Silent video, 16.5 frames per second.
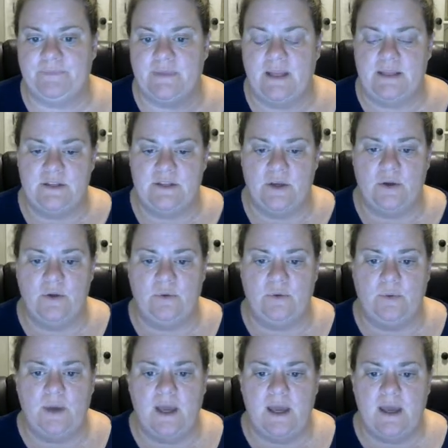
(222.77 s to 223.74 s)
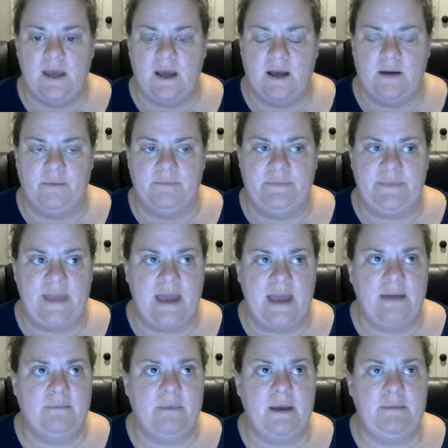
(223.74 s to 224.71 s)
And so
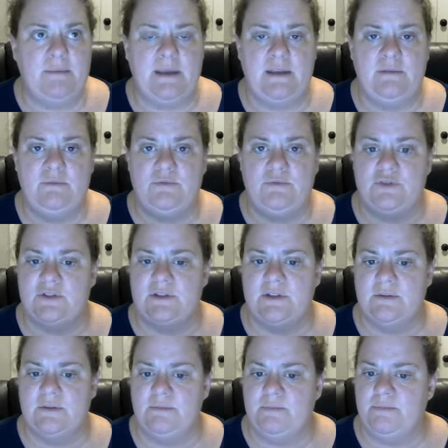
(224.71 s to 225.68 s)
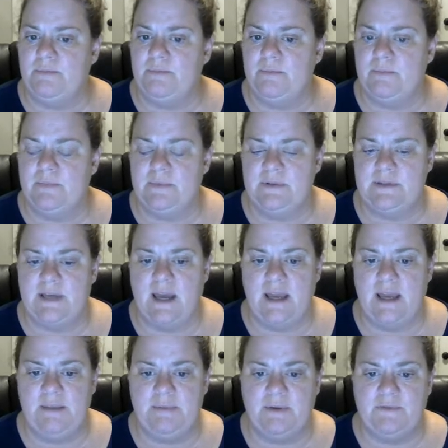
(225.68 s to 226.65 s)
that might be just a
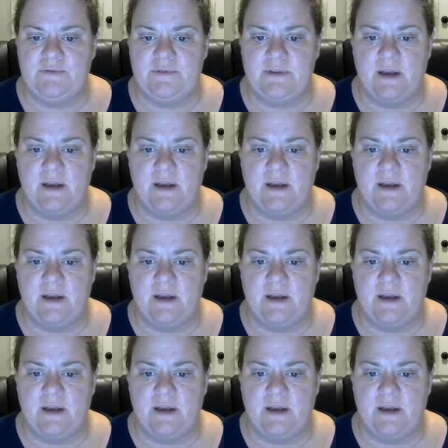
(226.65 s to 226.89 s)
type of